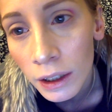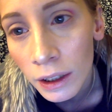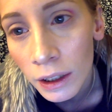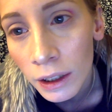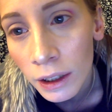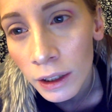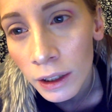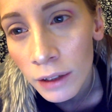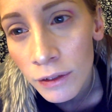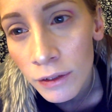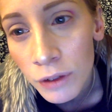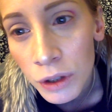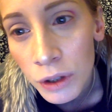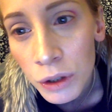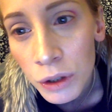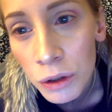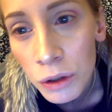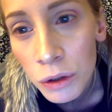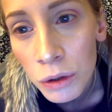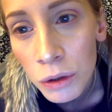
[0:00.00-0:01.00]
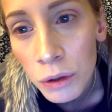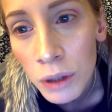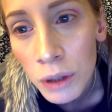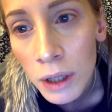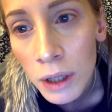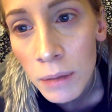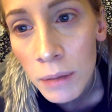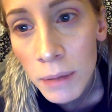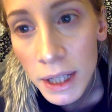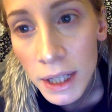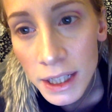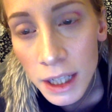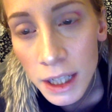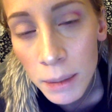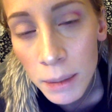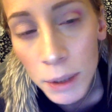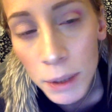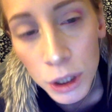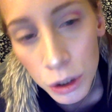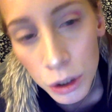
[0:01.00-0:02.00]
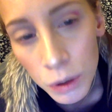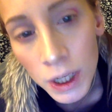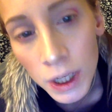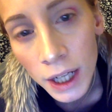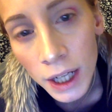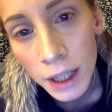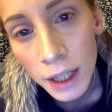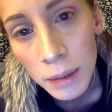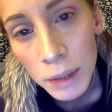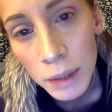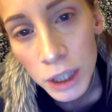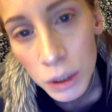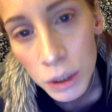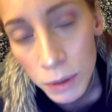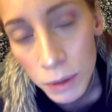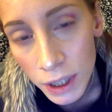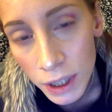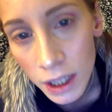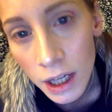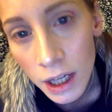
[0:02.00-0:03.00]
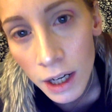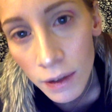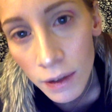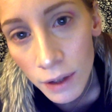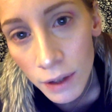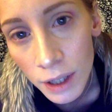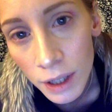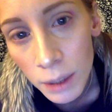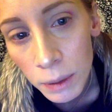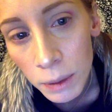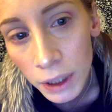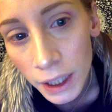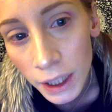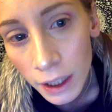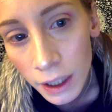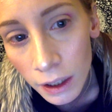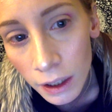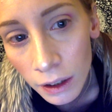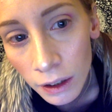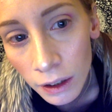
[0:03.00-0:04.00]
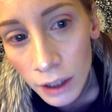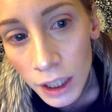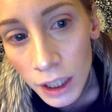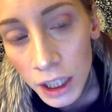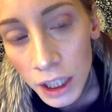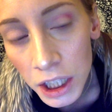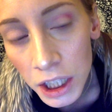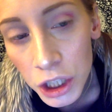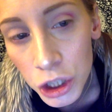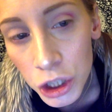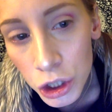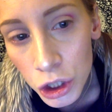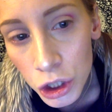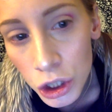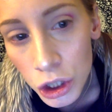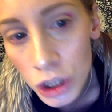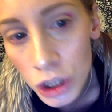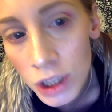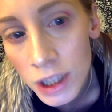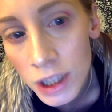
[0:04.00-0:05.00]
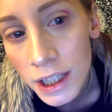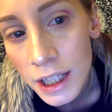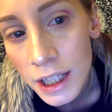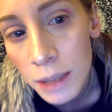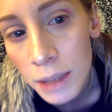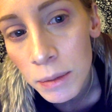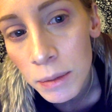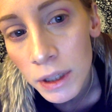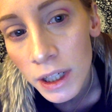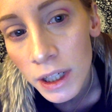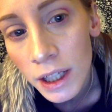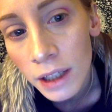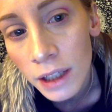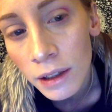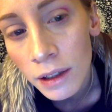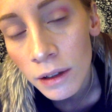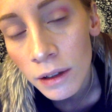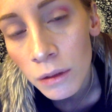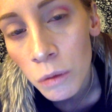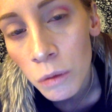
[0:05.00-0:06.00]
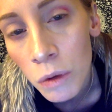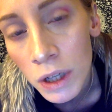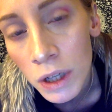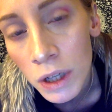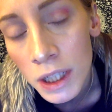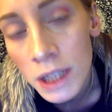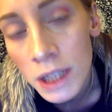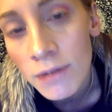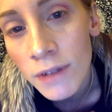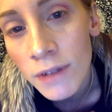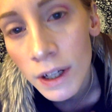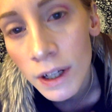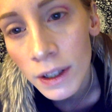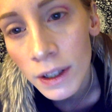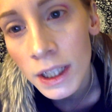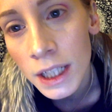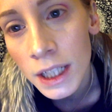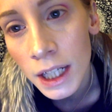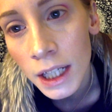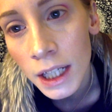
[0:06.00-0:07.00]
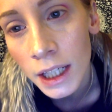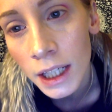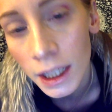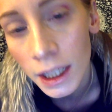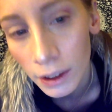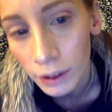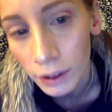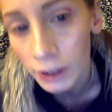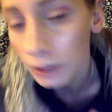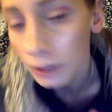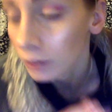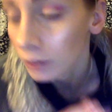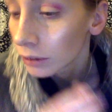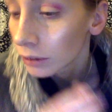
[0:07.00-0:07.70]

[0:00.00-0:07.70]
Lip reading: if you mess up, it's okay because we can cover it up later. It's just good to keep it in one very tight area.